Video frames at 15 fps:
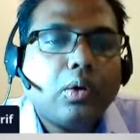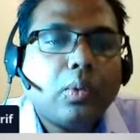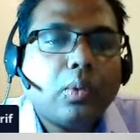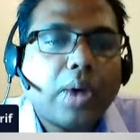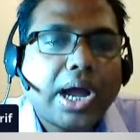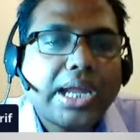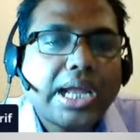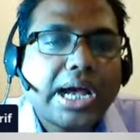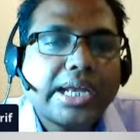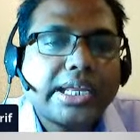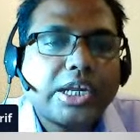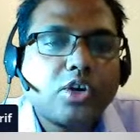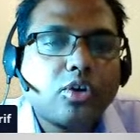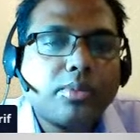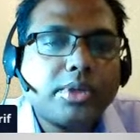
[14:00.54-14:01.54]
why our
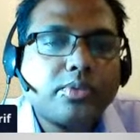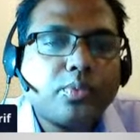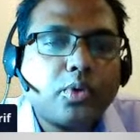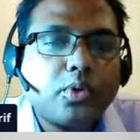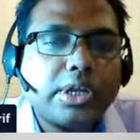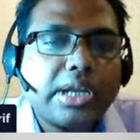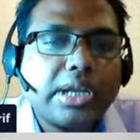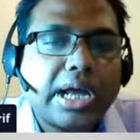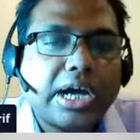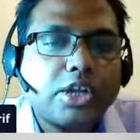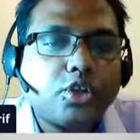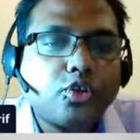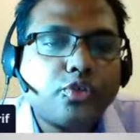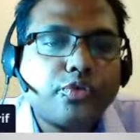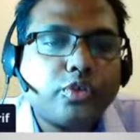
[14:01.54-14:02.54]
economics model are
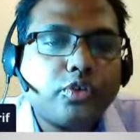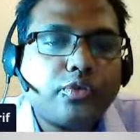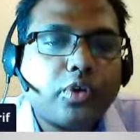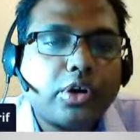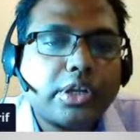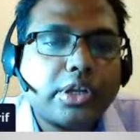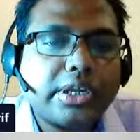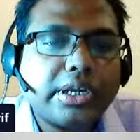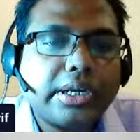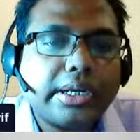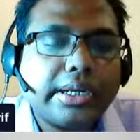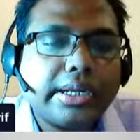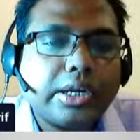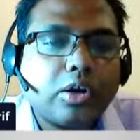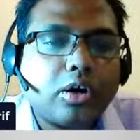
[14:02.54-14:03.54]
useful for
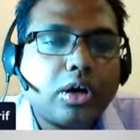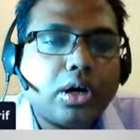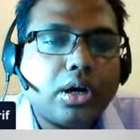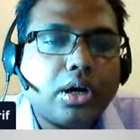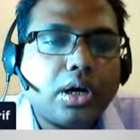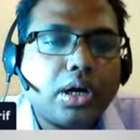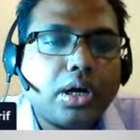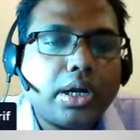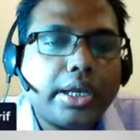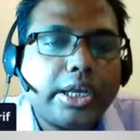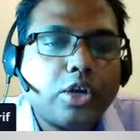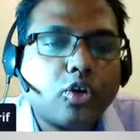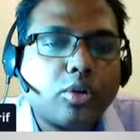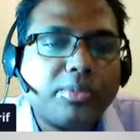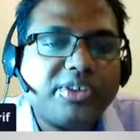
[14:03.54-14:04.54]

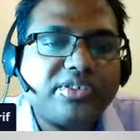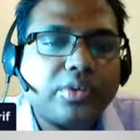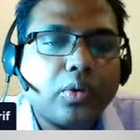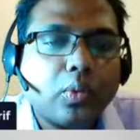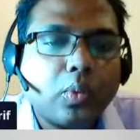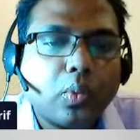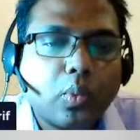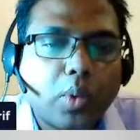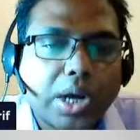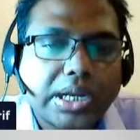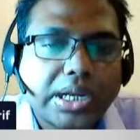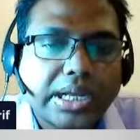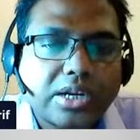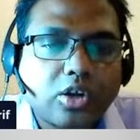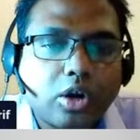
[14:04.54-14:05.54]
economists,
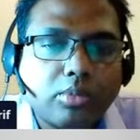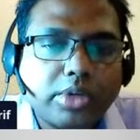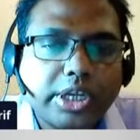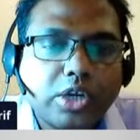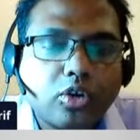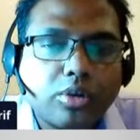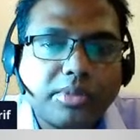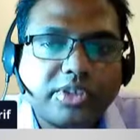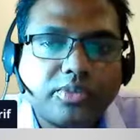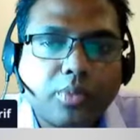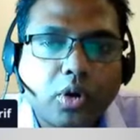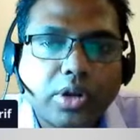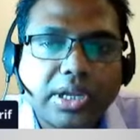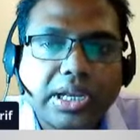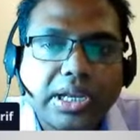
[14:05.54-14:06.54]
what are common economics
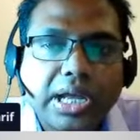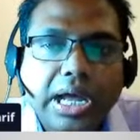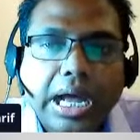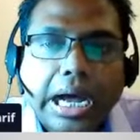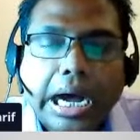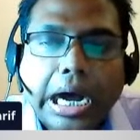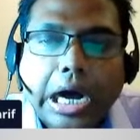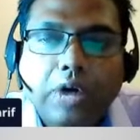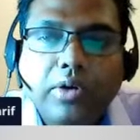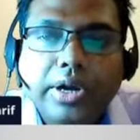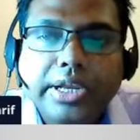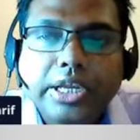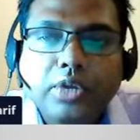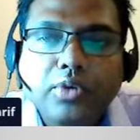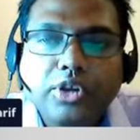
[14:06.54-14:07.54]
model, how
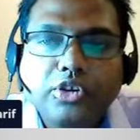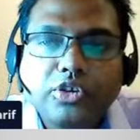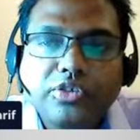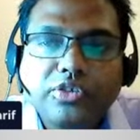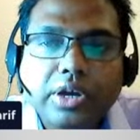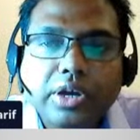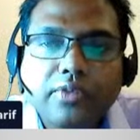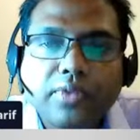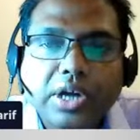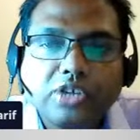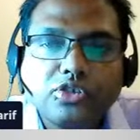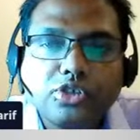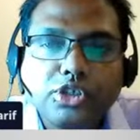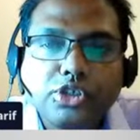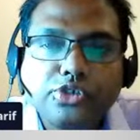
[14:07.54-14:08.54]
our equations are
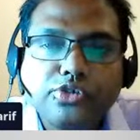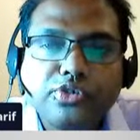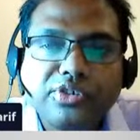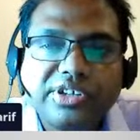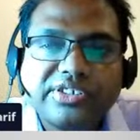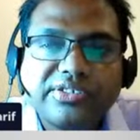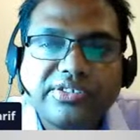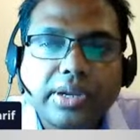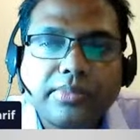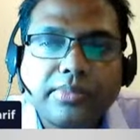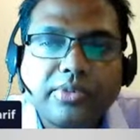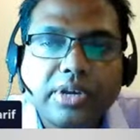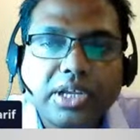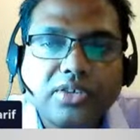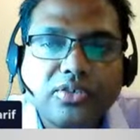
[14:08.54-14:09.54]
function used to
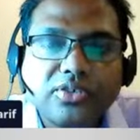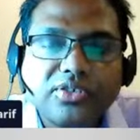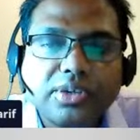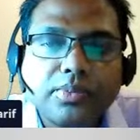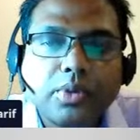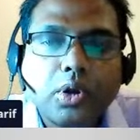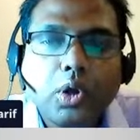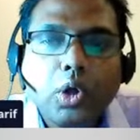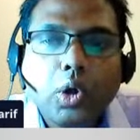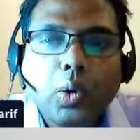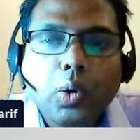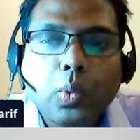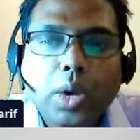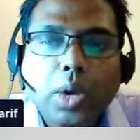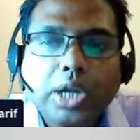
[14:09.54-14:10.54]
describe relationship,
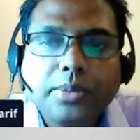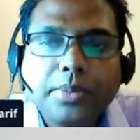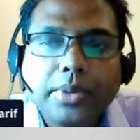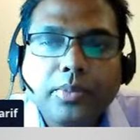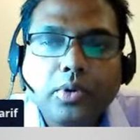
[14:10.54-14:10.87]
what